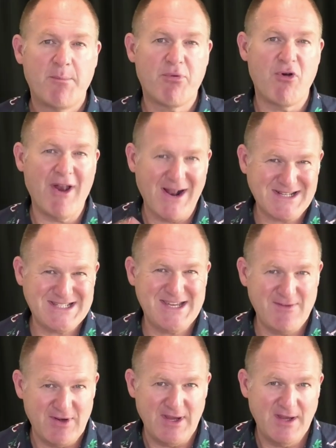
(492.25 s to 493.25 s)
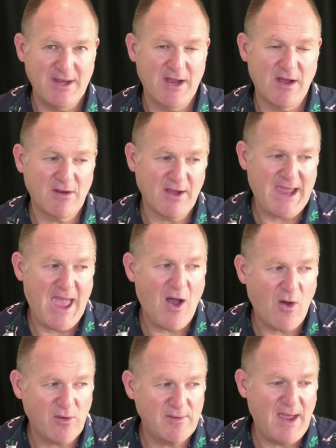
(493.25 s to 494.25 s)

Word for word: productivity, you know, like how,